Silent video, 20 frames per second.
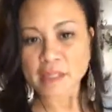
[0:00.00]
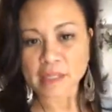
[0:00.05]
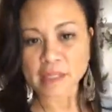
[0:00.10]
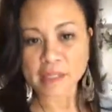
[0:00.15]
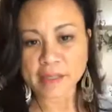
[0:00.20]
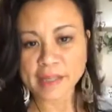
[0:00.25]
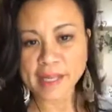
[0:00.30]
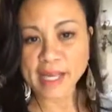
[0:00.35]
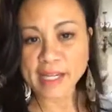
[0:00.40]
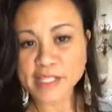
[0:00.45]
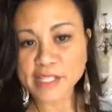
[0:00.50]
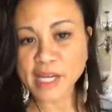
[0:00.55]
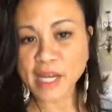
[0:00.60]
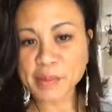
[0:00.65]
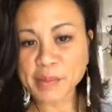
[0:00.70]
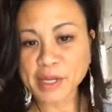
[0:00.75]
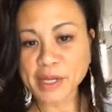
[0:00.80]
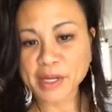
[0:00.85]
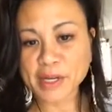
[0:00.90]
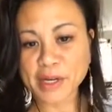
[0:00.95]
that time
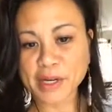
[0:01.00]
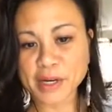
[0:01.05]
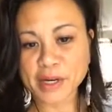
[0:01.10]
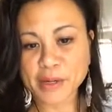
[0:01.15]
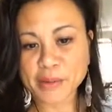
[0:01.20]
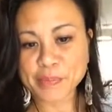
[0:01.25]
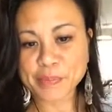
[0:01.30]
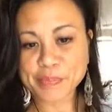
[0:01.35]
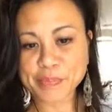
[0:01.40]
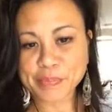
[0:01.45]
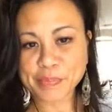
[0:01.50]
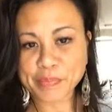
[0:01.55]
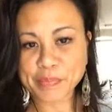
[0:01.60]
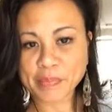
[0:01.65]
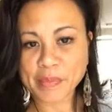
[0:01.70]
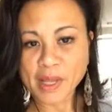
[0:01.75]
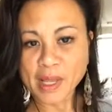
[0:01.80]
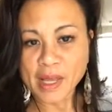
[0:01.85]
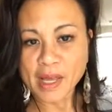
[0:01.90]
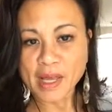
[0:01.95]
of year,
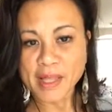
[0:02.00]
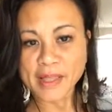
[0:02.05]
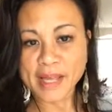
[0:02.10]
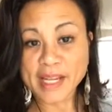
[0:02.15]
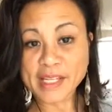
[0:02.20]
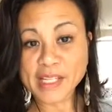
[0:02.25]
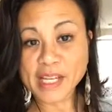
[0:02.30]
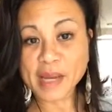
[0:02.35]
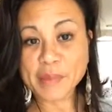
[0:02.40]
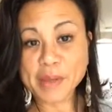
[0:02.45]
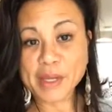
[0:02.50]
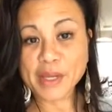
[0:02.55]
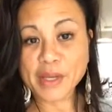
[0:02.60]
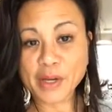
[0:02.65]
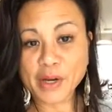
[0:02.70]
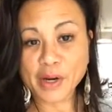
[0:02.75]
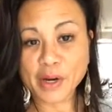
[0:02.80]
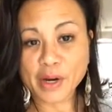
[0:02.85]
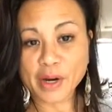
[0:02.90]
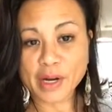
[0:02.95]
that time of
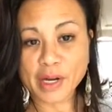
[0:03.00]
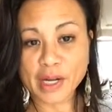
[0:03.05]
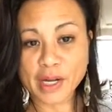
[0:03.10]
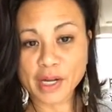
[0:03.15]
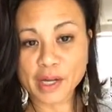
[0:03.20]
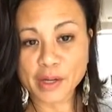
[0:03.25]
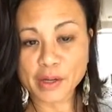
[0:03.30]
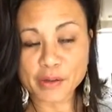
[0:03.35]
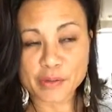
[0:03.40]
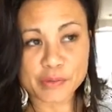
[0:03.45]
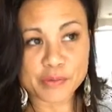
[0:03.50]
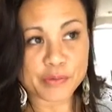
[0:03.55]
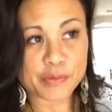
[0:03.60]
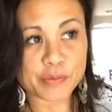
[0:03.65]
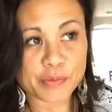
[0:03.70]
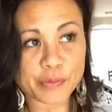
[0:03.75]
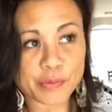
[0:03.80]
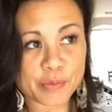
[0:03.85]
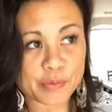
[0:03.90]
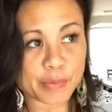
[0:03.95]
year of
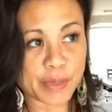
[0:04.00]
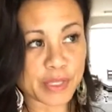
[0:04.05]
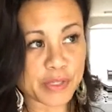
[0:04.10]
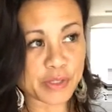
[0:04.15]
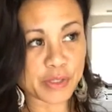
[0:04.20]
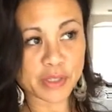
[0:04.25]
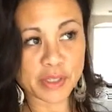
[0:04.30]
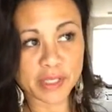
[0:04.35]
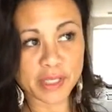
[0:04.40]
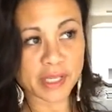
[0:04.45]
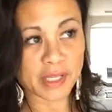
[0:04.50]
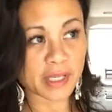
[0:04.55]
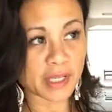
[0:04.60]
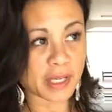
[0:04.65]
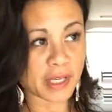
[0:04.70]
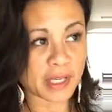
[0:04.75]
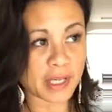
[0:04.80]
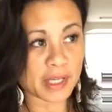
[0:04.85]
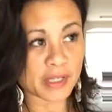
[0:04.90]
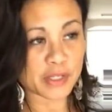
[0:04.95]
basically
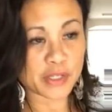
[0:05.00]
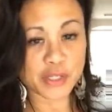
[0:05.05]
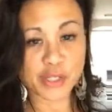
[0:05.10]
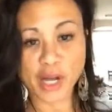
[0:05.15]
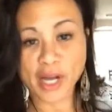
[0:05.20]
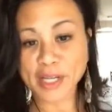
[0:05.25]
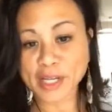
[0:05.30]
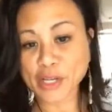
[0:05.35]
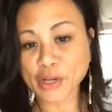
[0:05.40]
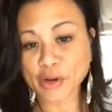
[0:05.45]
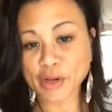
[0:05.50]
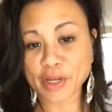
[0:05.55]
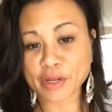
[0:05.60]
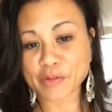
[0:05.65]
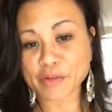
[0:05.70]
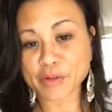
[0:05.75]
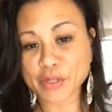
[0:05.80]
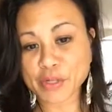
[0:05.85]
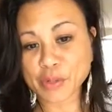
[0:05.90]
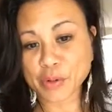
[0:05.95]
uh, stocking your
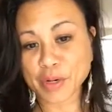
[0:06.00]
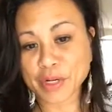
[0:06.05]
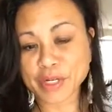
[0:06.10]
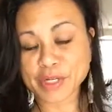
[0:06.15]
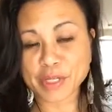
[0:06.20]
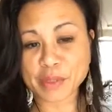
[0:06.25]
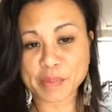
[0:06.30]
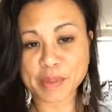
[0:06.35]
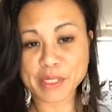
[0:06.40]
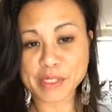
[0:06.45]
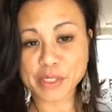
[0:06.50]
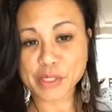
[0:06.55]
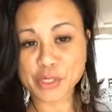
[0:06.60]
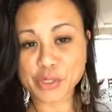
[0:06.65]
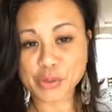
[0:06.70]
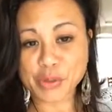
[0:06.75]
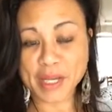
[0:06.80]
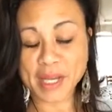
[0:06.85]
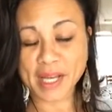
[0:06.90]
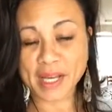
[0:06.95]
inventory to the best that you
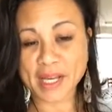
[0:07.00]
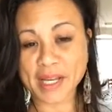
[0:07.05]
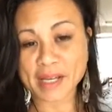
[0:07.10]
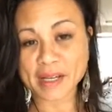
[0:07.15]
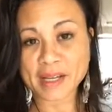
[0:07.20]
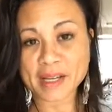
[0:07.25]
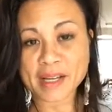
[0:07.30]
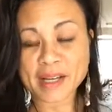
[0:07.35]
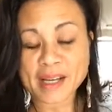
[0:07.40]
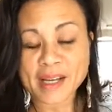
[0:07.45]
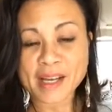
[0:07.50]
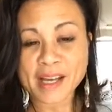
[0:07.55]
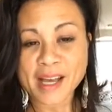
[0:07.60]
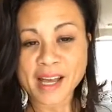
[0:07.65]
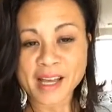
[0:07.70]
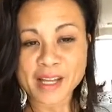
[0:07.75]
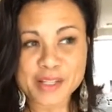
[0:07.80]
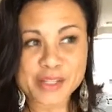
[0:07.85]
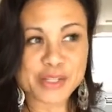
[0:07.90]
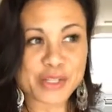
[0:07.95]
can.
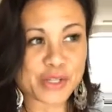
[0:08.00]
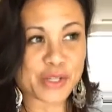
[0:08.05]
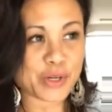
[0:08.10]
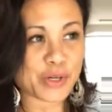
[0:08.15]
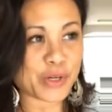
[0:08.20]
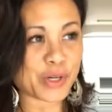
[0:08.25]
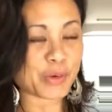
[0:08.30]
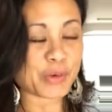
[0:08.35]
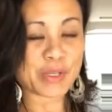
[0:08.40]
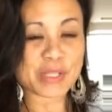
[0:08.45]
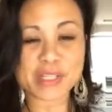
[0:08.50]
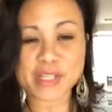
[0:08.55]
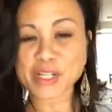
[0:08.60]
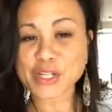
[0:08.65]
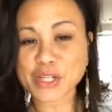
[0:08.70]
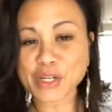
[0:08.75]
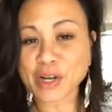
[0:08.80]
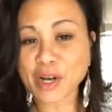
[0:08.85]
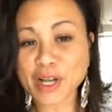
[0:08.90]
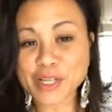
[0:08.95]
And so it was such
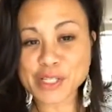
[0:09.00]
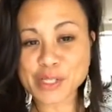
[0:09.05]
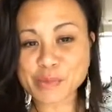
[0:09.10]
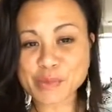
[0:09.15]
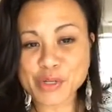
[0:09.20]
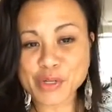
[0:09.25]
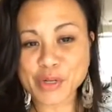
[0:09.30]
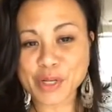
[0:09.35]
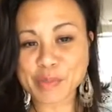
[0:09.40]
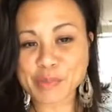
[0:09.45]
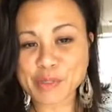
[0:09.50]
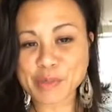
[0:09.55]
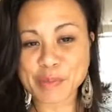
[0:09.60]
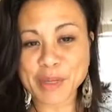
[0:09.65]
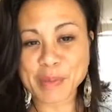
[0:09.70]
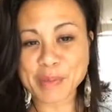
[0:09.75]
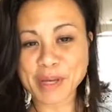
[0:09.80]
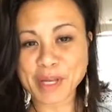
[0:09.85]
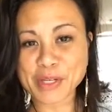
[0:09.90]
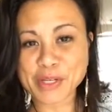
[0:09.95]
an awesome trip to meet
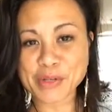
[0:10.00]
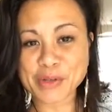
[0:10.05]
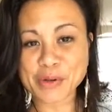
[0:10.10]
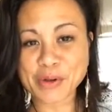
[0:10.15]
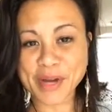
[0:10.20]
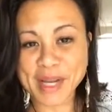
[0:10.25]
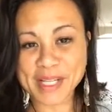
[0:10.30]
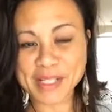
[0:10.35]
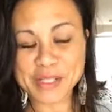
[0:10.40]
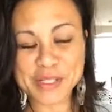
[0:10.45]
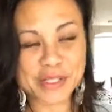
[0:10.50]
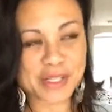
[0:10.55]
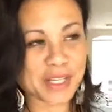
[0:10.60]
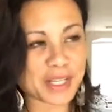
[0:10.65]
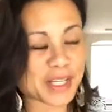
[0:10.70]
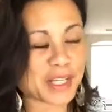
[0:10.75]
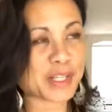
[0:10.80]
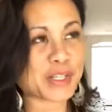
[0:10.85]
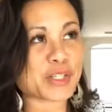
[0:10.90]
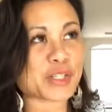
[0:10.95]
my new grandson.
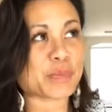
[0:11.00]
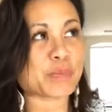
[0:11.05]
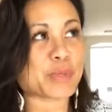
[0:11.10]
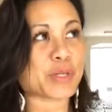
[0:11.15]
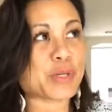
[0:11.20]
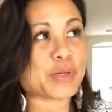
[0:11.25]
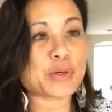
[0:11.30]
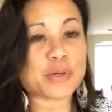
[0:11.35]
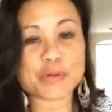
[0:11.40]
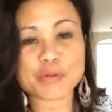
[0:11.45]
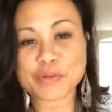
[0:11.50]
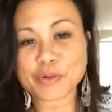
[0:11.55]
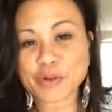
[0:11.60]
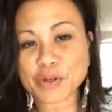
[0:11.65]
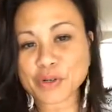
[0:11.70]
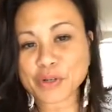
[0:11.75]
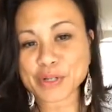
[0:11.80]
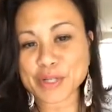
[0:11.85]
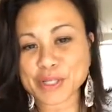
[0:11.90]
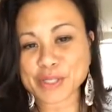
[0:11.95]
He is
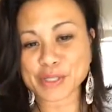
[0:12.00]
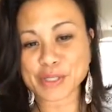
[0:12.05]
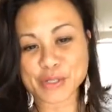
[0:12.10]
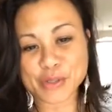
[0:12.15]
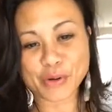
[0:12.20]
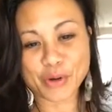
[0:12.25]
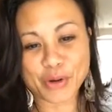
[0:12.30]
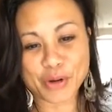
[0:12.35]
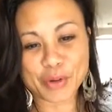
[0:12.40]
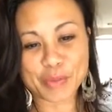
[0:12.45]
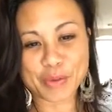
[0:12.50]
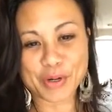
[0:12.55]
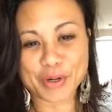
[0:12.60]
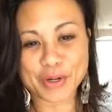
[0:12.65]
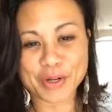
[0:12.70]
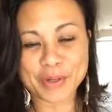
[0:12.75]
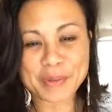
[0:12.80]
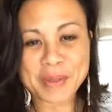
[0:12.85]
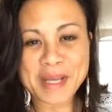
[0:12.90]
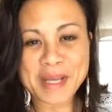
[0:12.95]
beautiful, he's adorable.